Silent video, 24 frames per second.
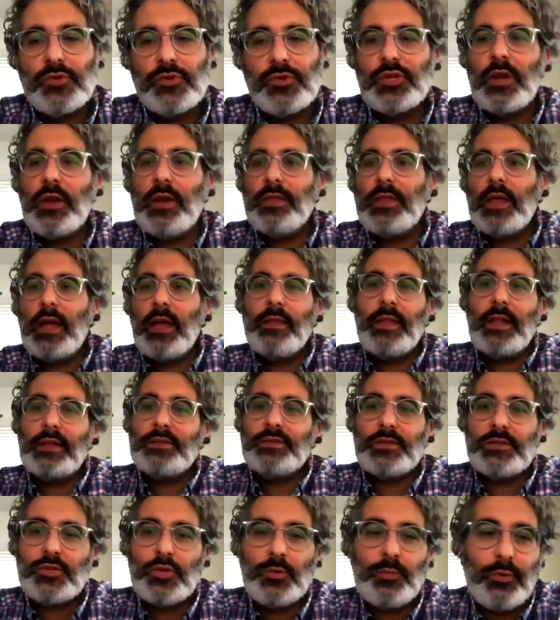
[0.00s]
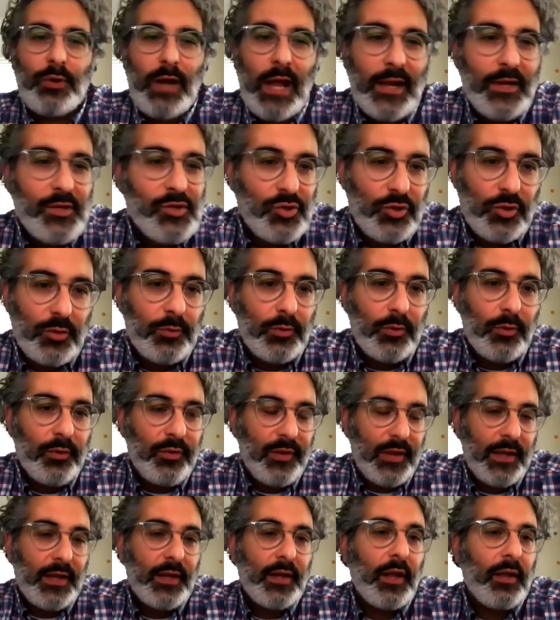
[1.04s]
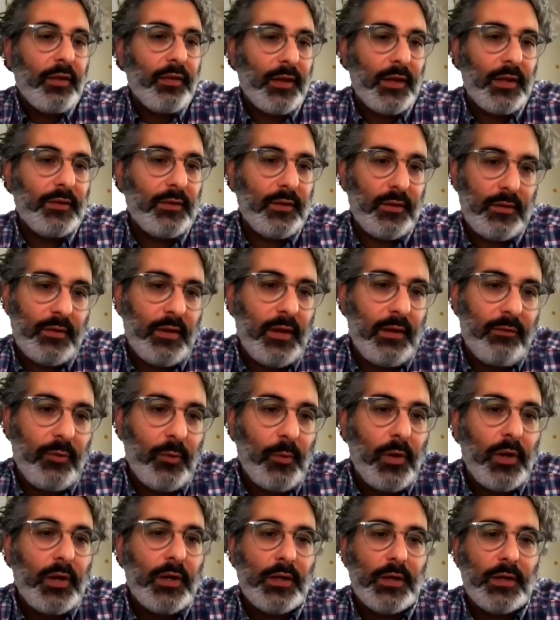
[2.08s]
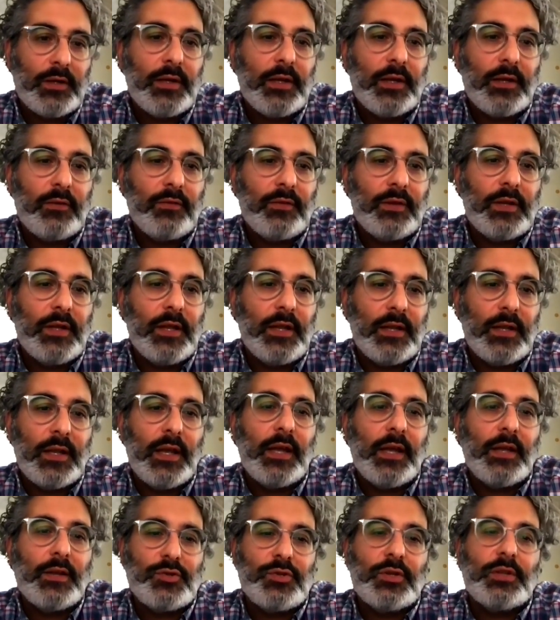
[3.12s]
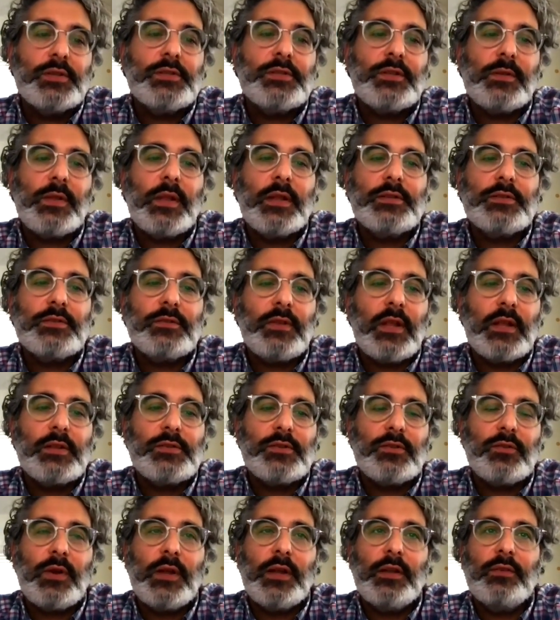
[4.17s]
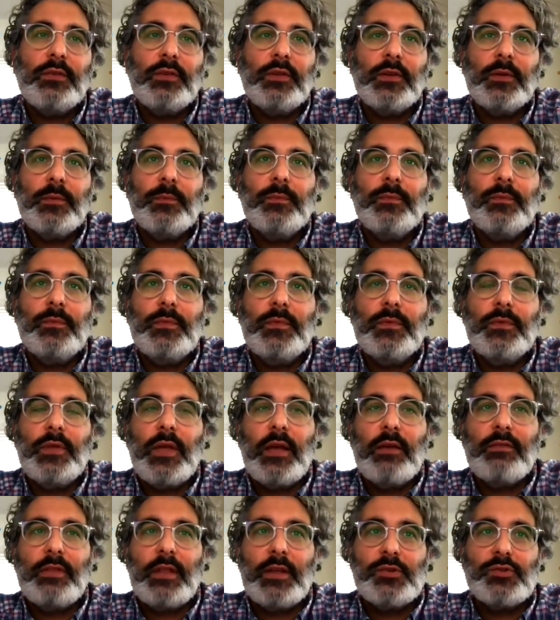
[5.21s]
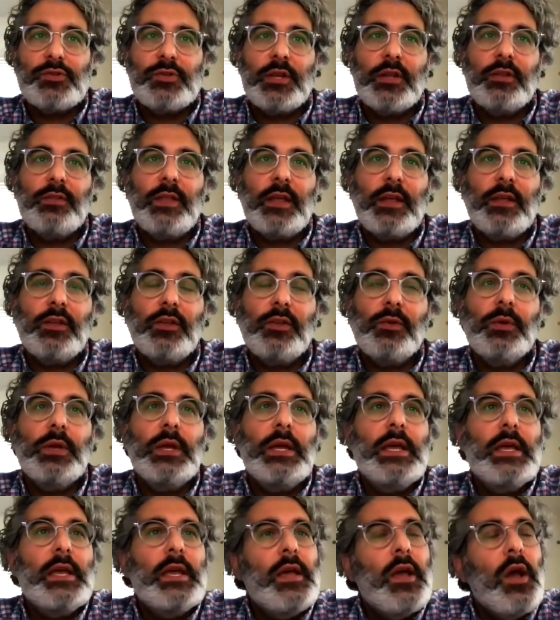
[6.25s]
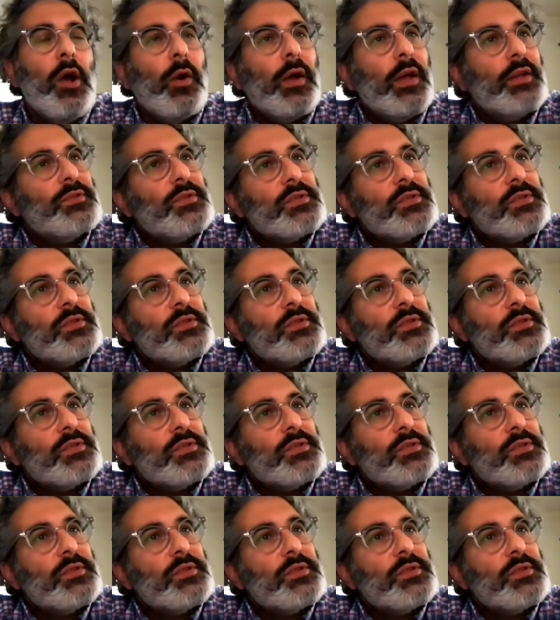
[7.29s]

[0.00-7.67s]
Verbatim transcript: sharing that and that's a super actionable thing i think that everyone can kind of engage in so that's that's great to to have that shared thank you okay